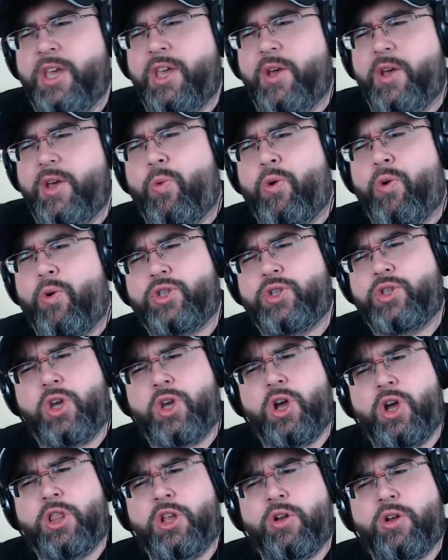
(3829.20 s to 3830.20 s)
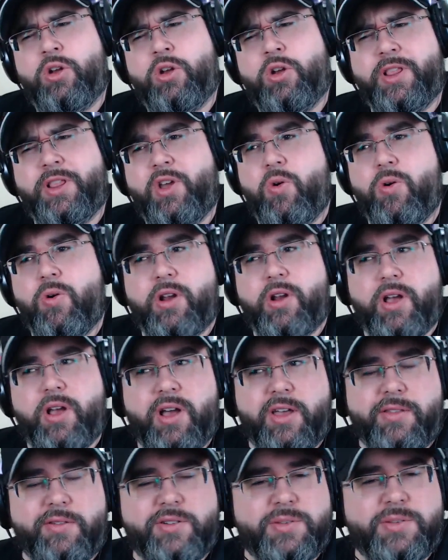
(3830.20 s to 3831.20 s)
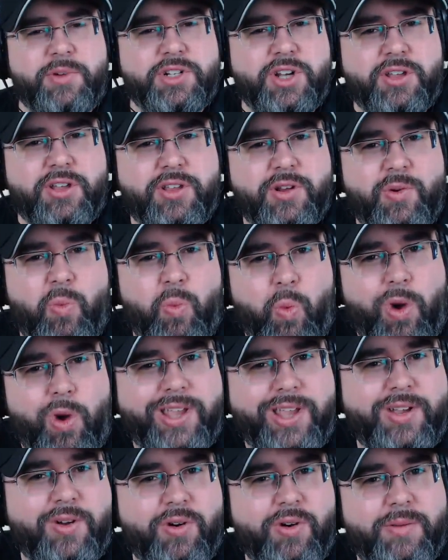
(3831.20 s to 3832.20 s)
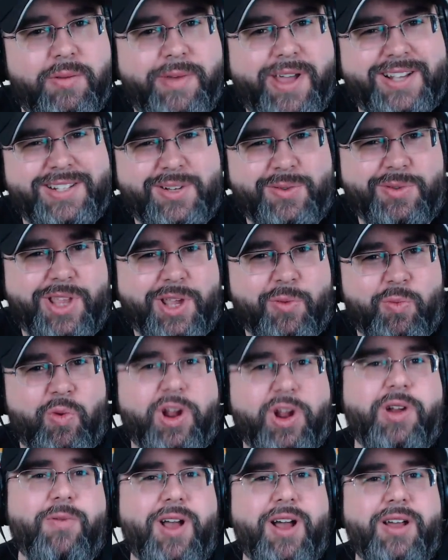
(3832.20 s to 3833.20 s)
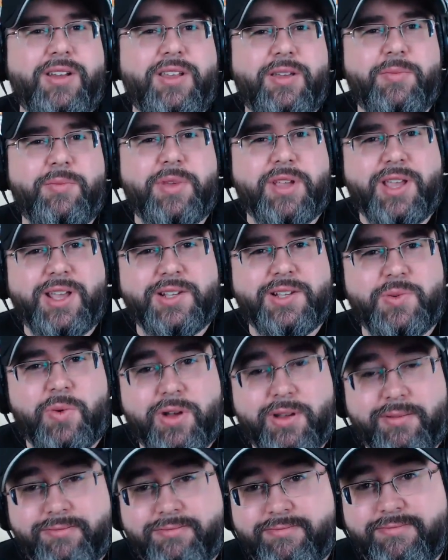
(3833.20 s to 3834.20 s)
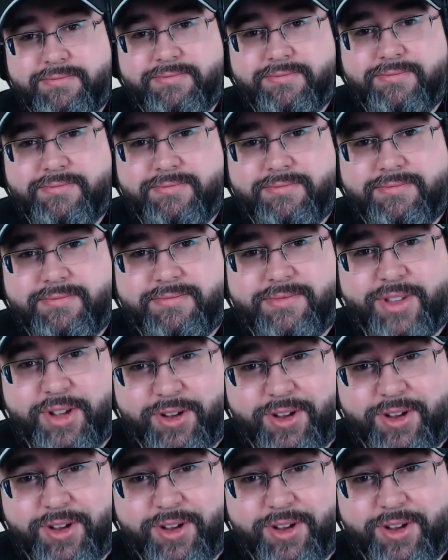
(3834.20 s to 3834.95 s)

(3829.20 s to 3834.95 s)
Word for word: was uh, a little bit lower. Uh, there's a bunch of other white quarterbacks that were like right around him, and guess what? Yeah,